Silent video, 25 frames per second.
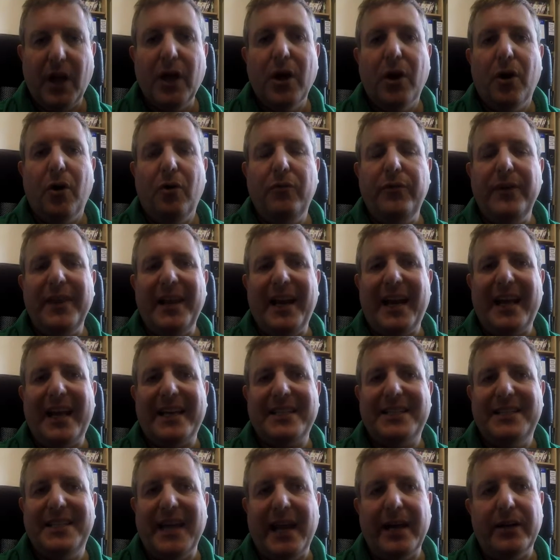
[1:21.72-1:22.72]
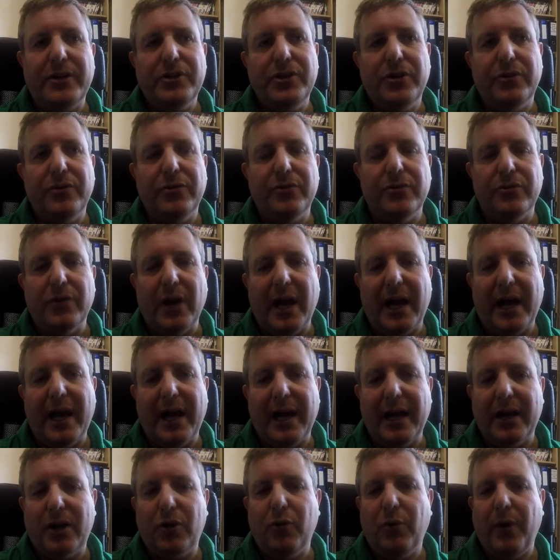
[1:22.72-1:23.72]
Over the last day or two,
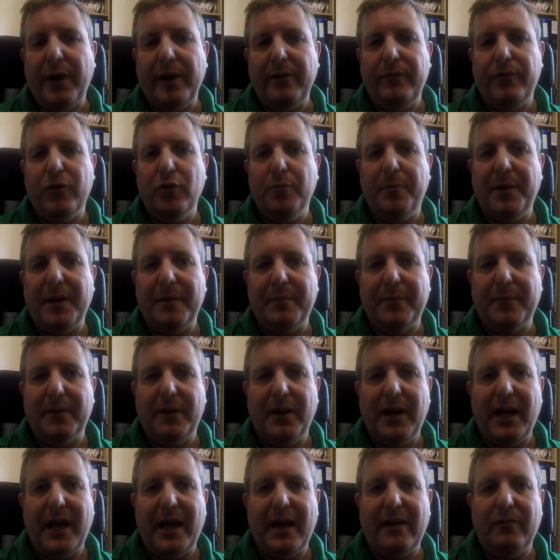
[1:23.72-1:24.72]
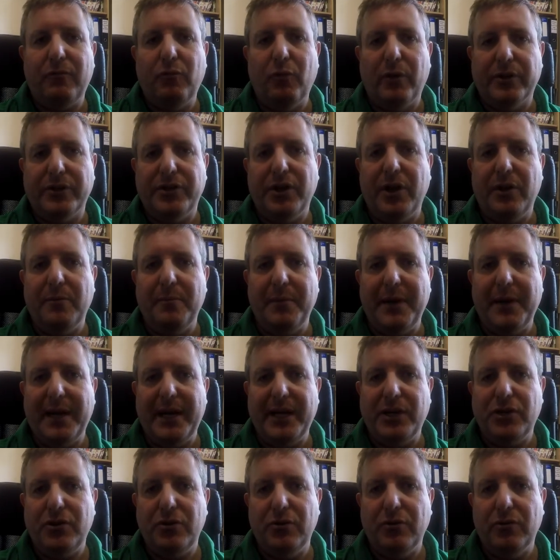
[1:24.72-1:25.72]
quite a few people have wanted me
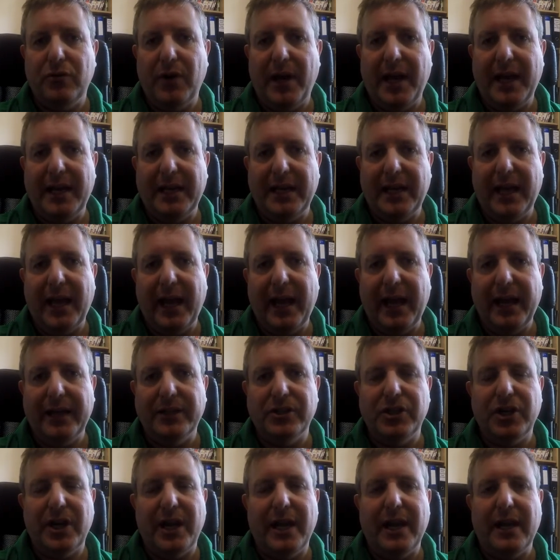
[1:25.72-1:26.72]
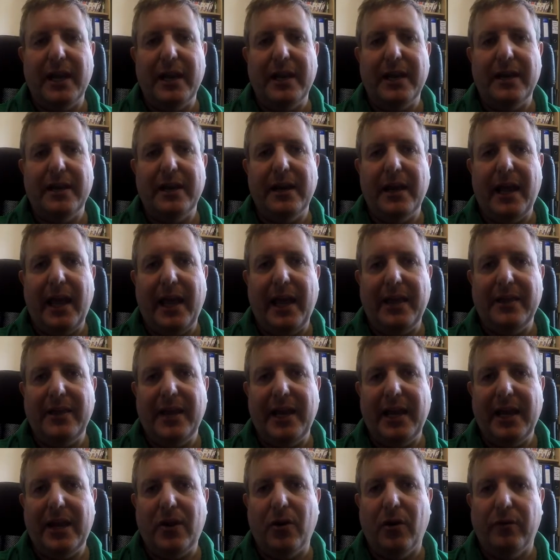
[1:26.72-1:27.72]
to engage in
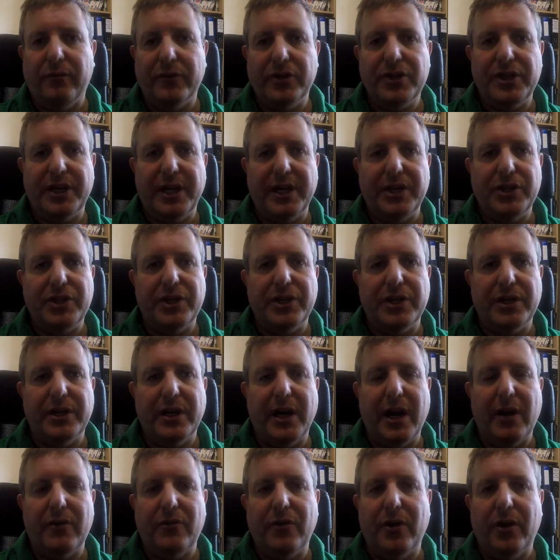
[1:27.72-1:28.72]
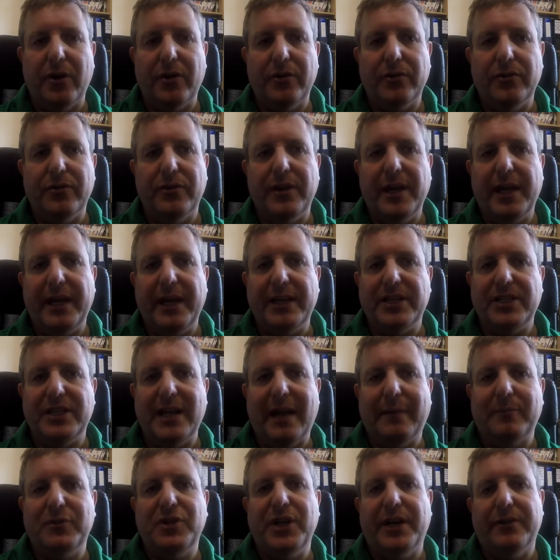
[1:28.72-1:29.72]
the conversation around the
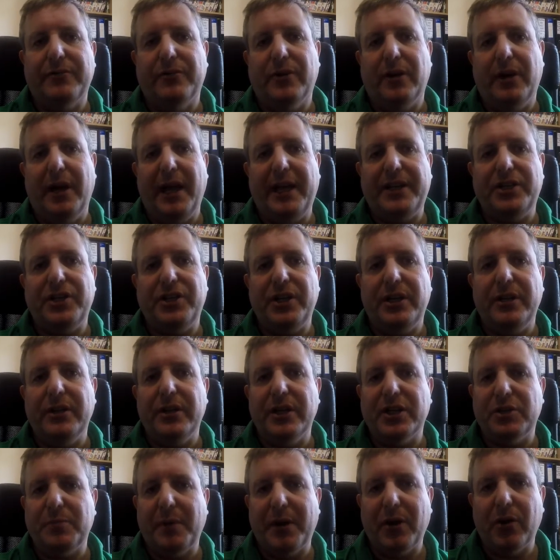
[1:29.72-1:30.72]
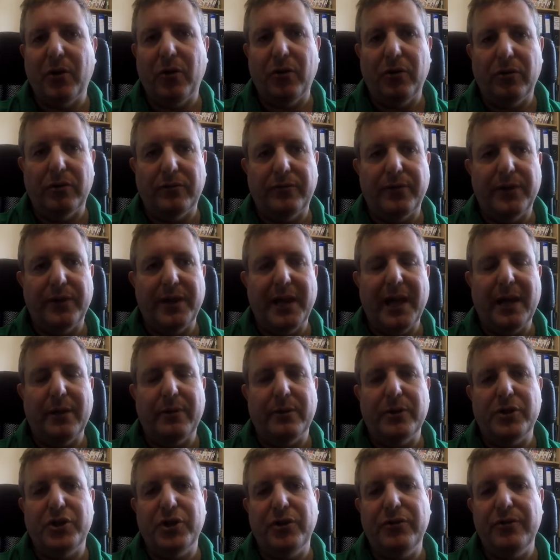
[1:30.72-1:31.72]
snap general election that's been called for the 8th
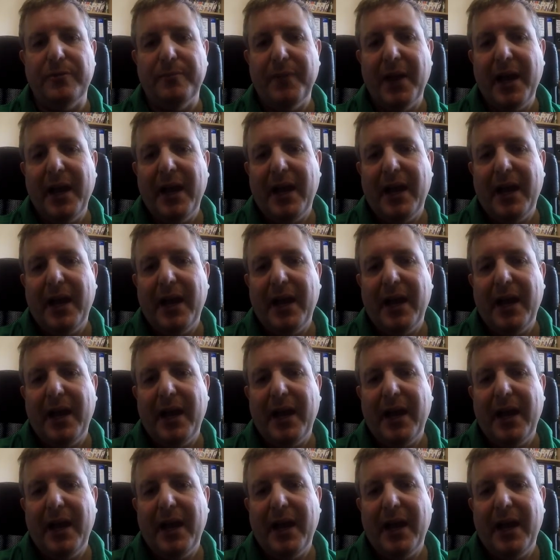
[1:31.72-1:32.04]
of June.